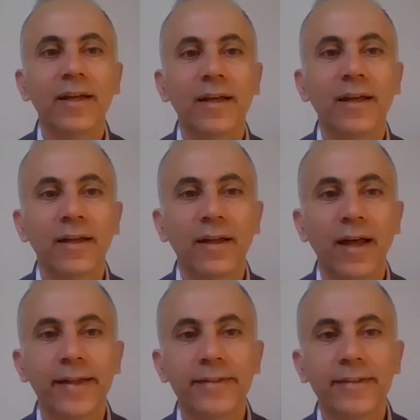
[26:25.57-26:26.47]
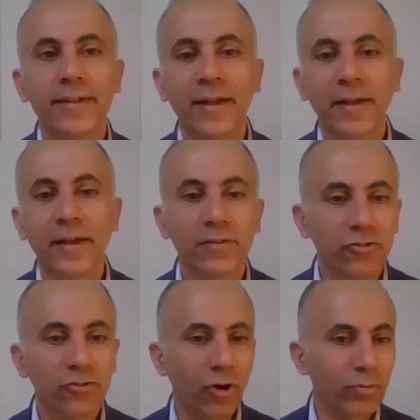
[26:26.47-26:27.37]
Uh, and uh,
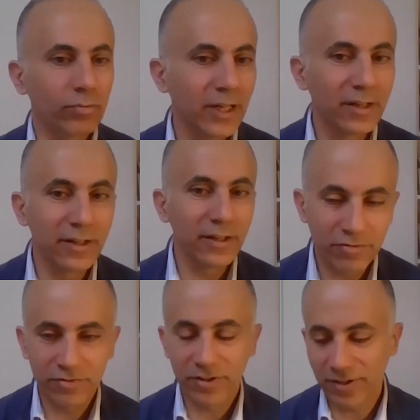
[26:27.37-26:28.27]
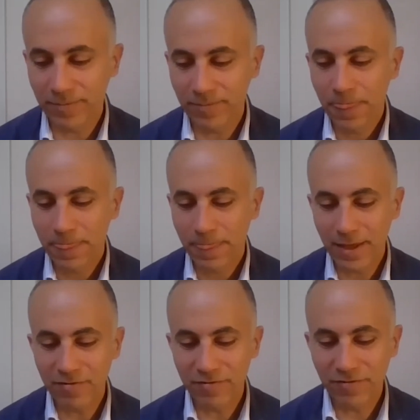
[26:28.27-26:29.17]
so if, uh,
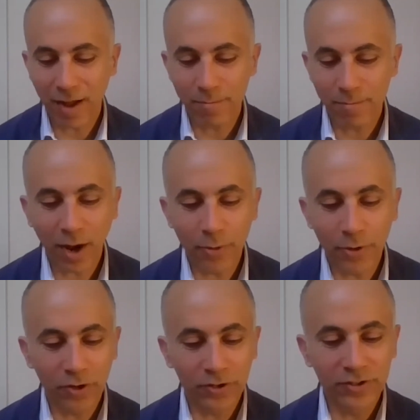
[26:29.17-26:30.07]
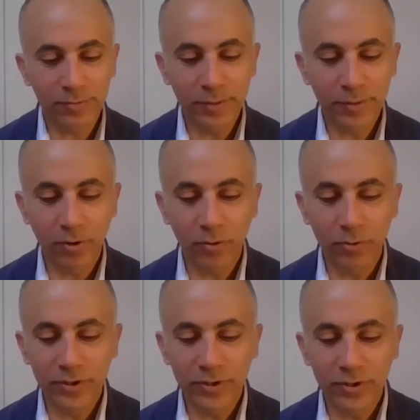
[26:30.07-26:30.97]
if among our audience people
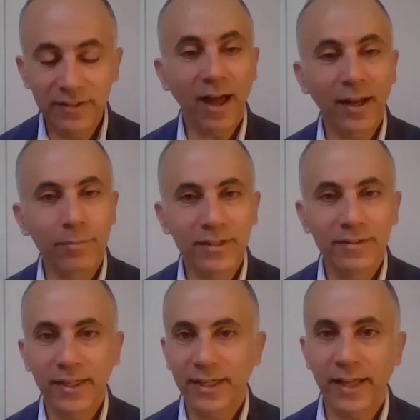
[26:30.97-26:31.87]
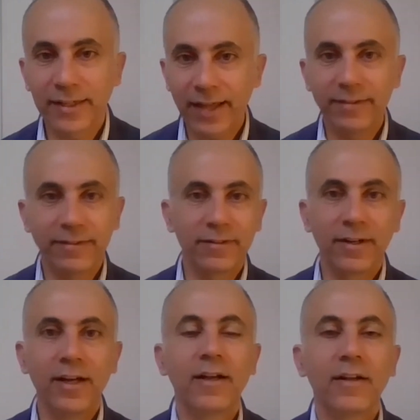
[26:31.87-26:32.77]
who read Arabic, they can
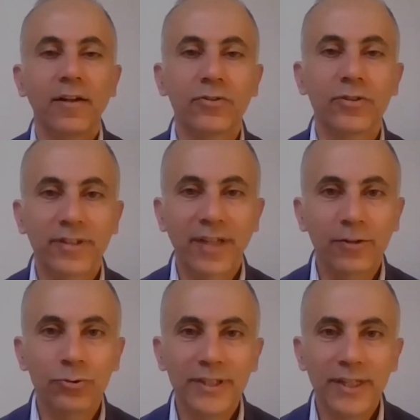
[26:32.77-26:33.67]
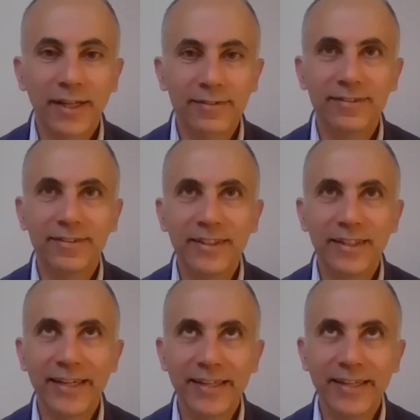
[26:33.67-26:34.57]
enter um, Ta'addudiyya,
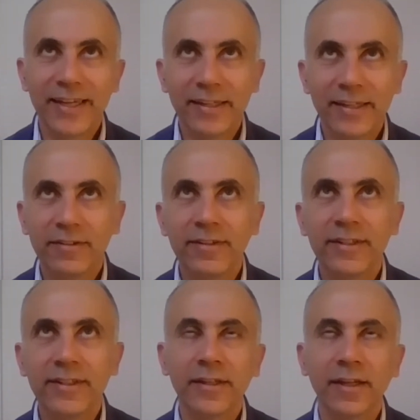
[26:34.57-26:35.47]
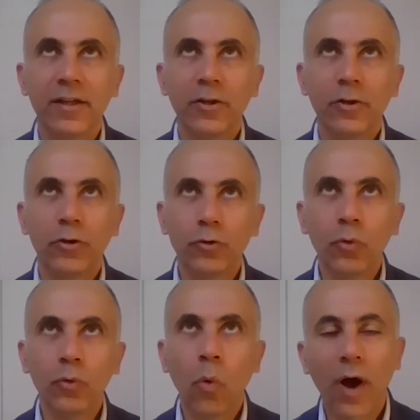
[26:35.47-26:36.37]
T A A D
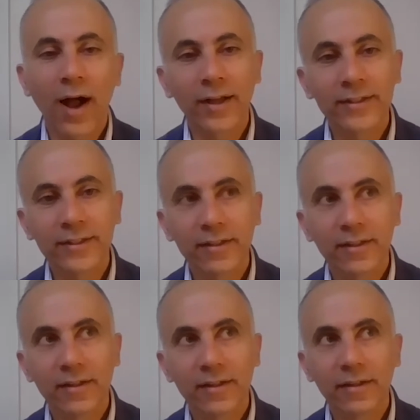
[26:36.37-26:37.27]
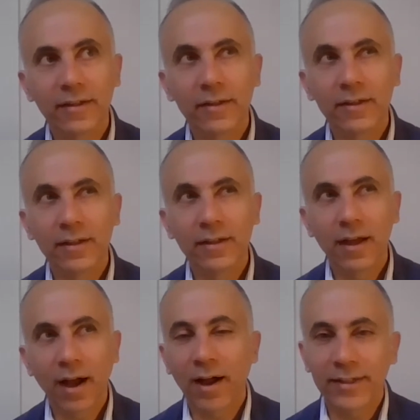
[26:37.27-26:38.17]
U Y
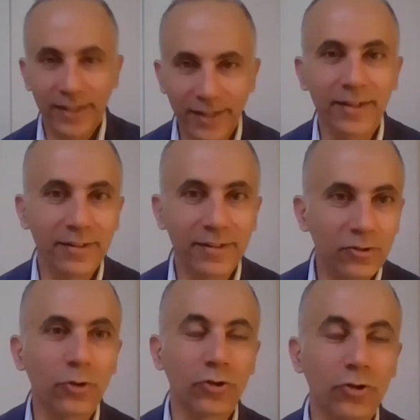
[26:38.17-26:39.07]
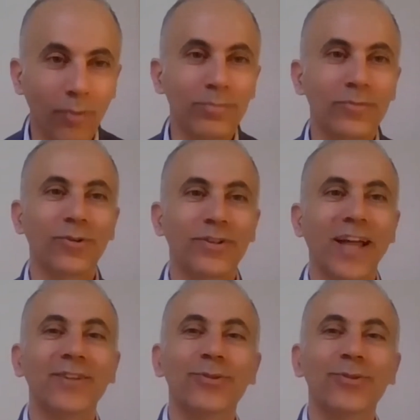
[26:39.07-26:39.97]
I A dot com, so
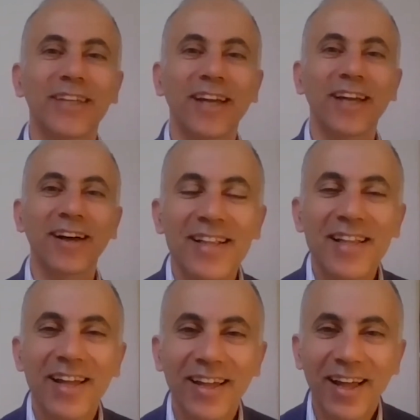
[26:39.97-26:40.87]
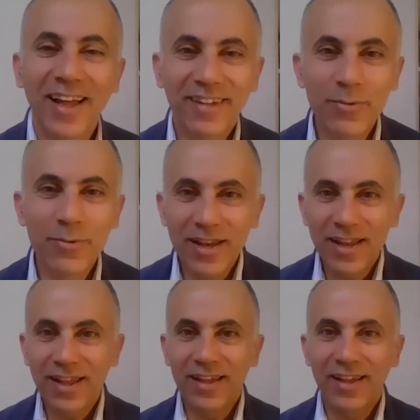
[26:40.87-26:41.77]
Ta'addudiyya, uh, and they
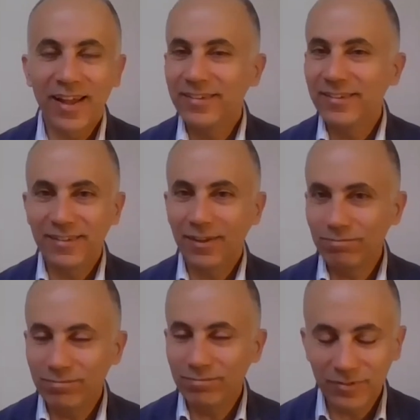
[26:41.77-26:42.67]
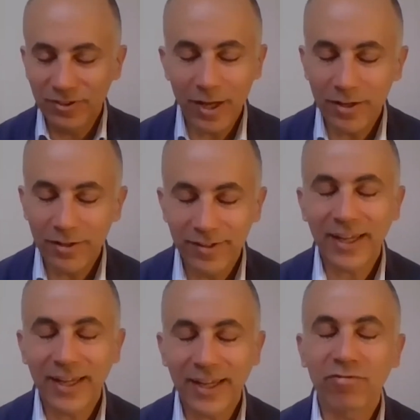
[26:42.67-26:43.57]
will uh, and uh, they,
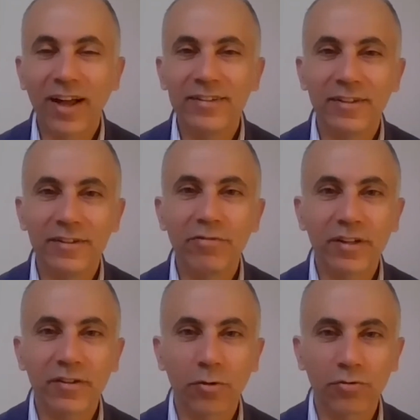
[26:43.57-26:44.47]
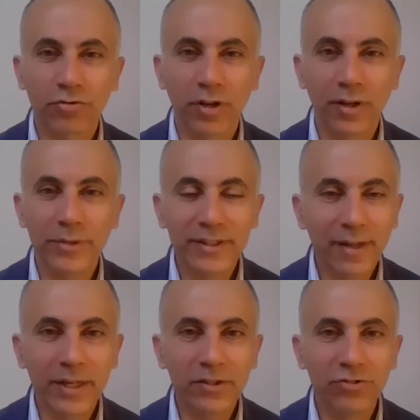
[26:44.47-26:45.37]
they can find the different social
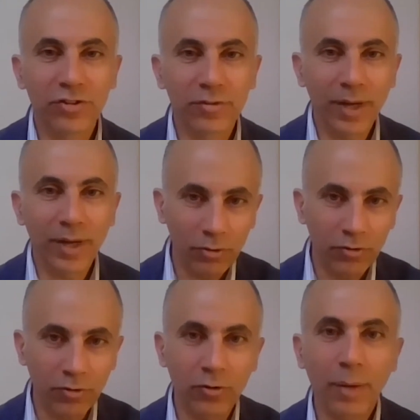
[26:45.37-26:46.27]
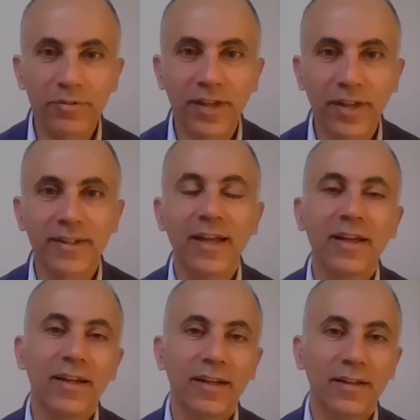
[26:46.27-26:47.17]
media pages, but also the website,
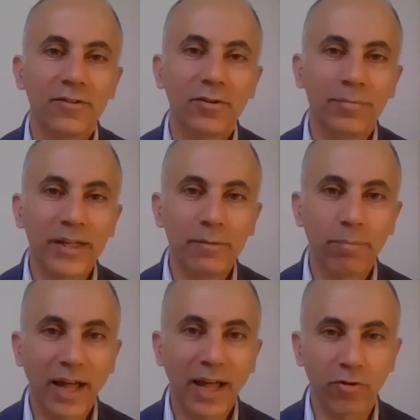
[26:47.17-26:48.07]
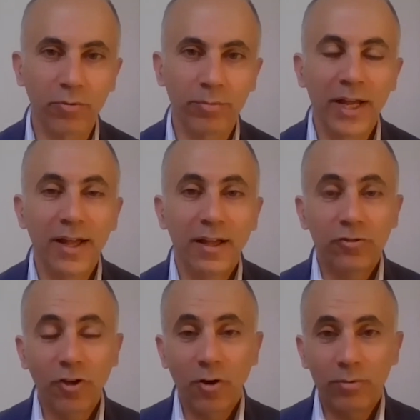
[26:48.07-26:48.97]
uh, the main platform.
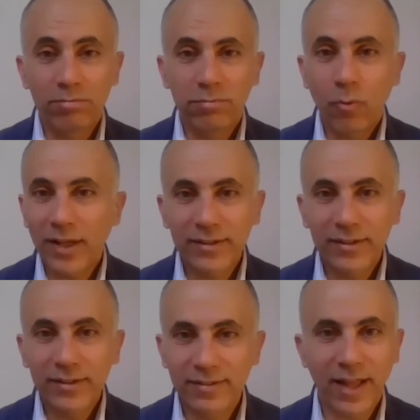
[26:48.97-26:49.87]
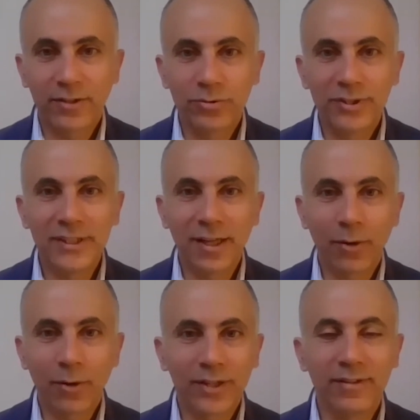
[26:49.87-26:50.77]
So what is
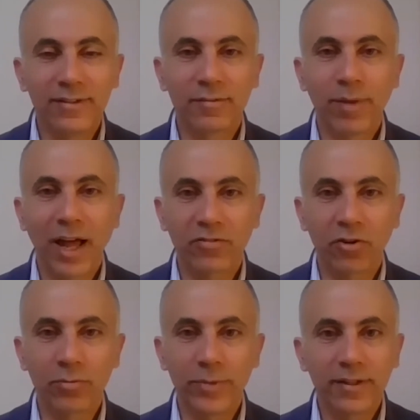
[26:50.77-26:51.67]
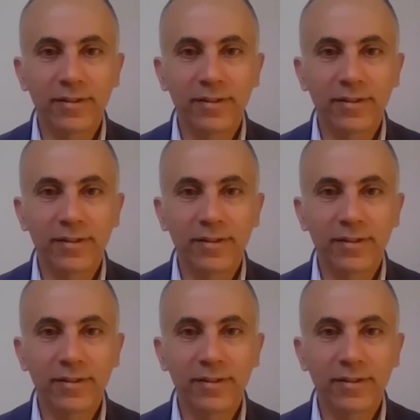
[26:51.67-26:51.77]
Ta'addudiyya? What is this platform?